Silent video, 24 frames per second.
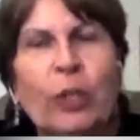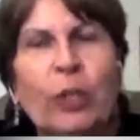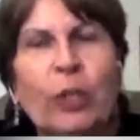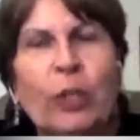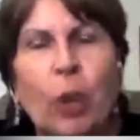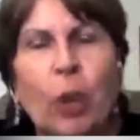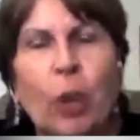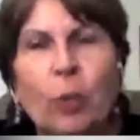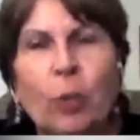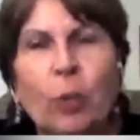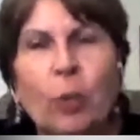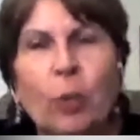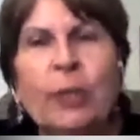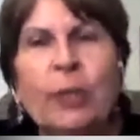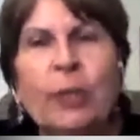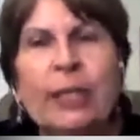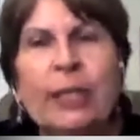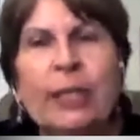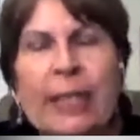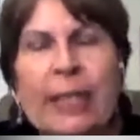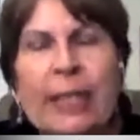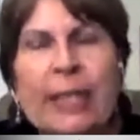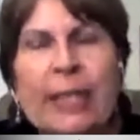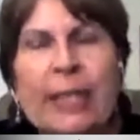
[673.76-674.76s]
we don't
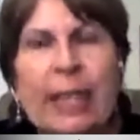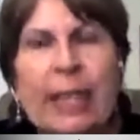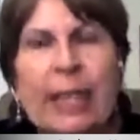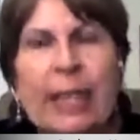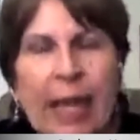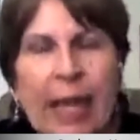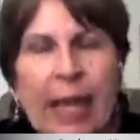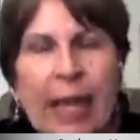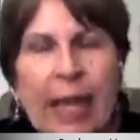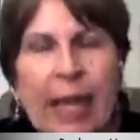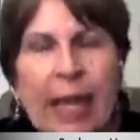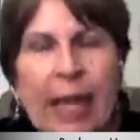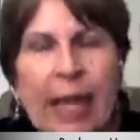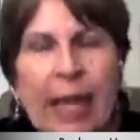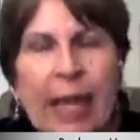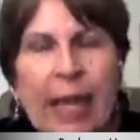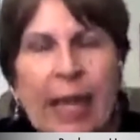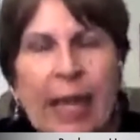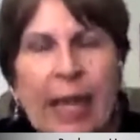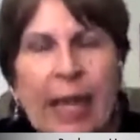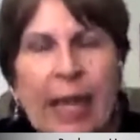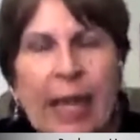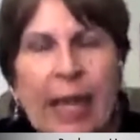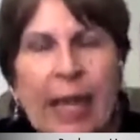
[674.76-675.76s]
see the
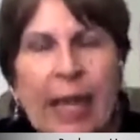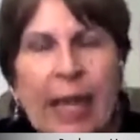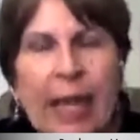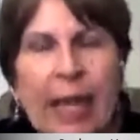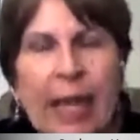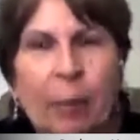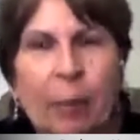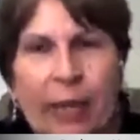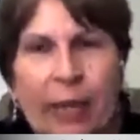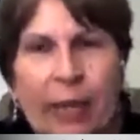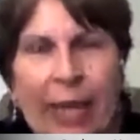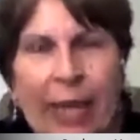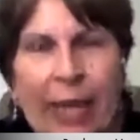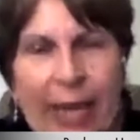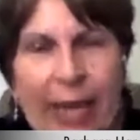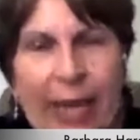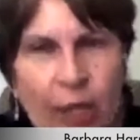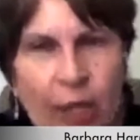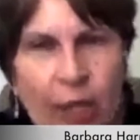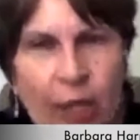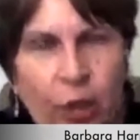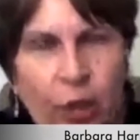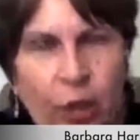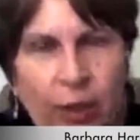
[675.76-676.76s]

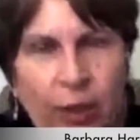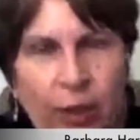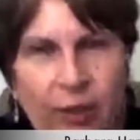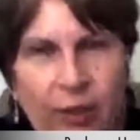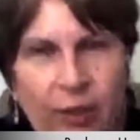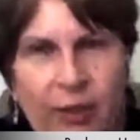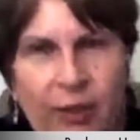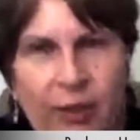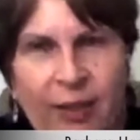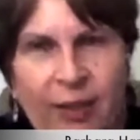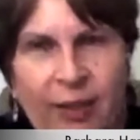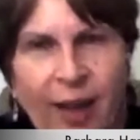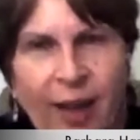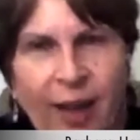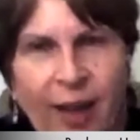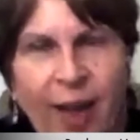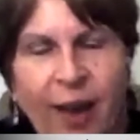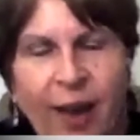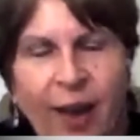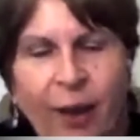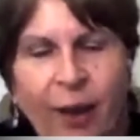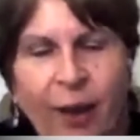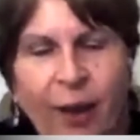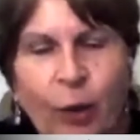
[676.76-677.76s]
complications
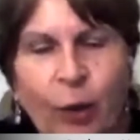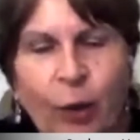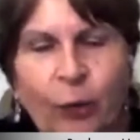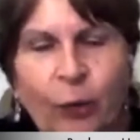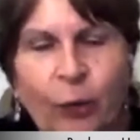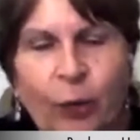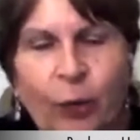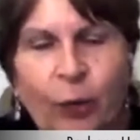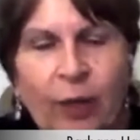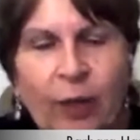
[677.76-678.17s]
of